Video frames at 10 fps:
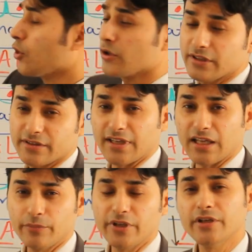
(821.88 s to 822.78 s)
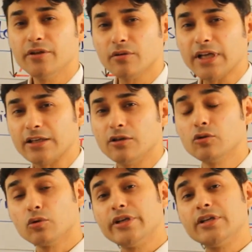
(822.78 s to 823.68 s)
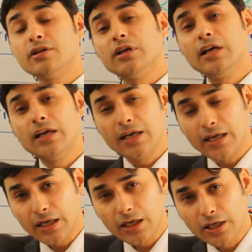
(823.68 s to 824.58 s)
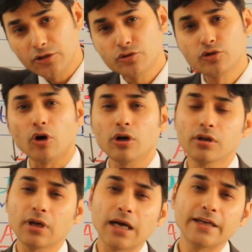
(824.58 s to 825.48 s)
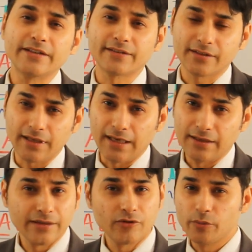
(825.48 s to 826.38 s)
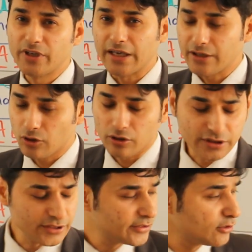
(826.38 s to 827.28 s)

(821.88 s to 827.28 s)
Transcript: bodies can be growing into tall heights, and they will be getting all these